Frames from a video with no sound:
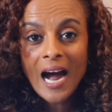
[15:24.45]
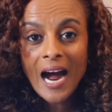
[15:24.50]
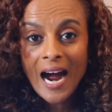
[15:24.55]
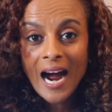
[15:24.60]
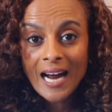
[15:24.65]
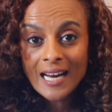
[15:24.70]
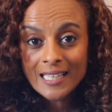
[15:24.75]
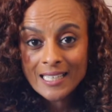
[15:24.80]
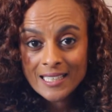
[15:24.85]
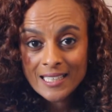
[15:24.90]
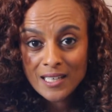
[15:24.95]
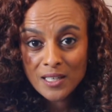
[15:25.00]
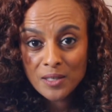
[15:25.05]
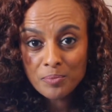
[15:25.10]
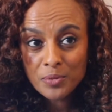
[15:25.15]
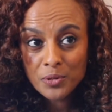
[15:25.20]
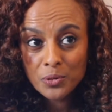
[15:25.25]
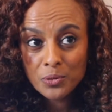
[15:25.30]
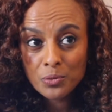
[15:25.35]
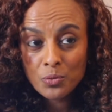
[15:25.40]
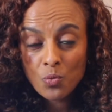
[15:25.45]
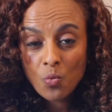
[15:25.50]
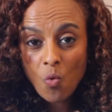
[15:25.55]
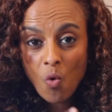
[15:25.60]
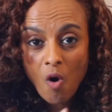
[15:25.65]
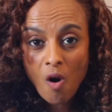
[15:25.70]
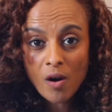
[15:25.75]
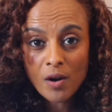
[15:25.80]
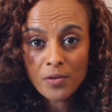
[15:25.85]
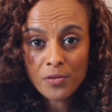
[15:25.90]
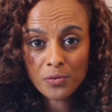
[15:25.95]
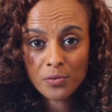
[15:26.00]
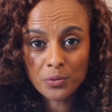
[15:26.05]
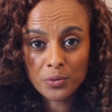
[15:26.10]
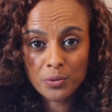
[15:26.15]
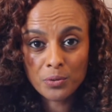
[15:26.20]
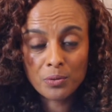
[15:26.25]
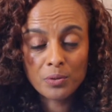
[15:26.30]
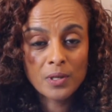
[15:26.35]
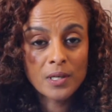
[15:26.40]
I can help you walk
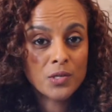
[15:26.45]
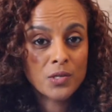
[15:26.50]
through